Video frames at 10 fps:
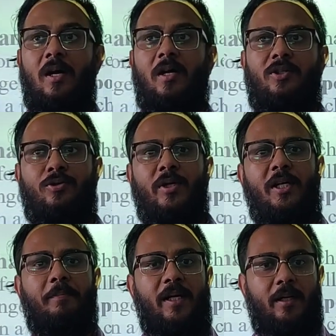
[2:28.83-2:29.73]
a
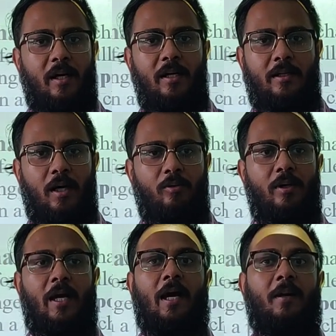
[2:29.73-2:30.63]
tree being cut
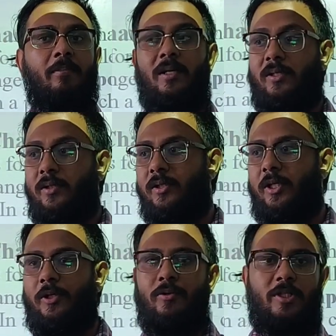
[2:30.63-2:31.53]
down and being turned
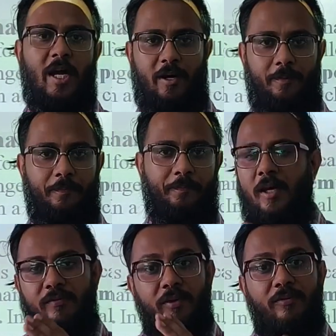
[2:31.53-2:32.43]
into chair.
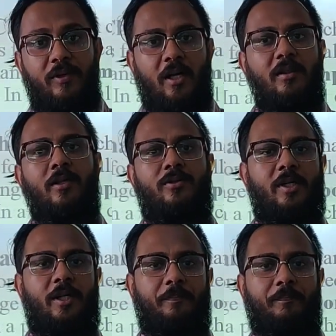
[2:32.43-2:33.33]
Even if you cut the
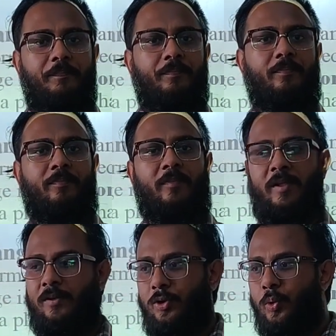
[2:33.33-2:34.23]
tree,
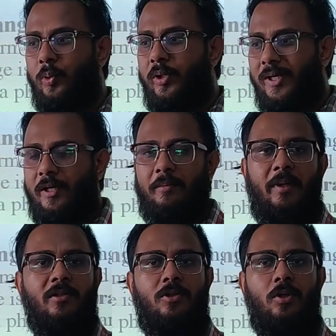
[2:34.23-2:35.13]
the wood
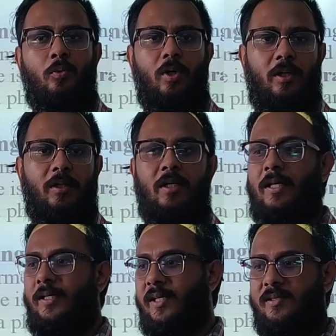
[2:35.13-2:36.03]
remains the wood.
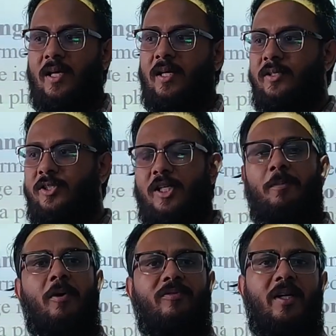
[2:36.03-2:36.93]
Yes, the
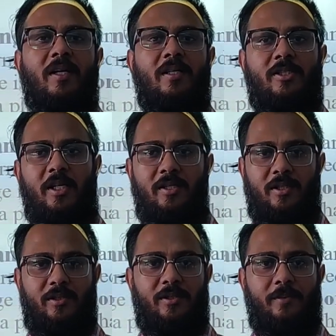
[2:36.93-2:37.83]
shape of it
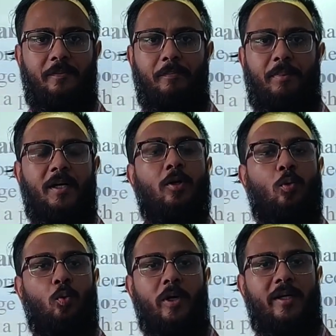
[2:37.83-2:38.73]
changes,
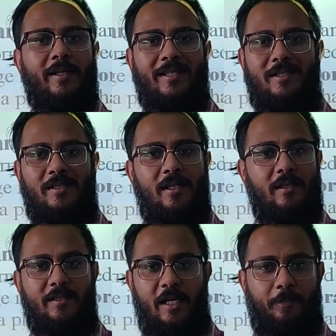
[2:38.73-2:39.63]
but wood is still
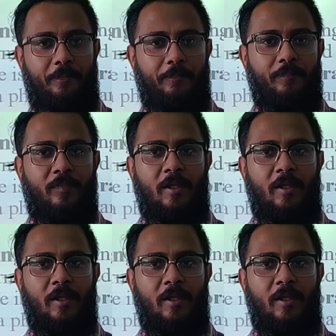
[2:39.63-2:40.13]
the same.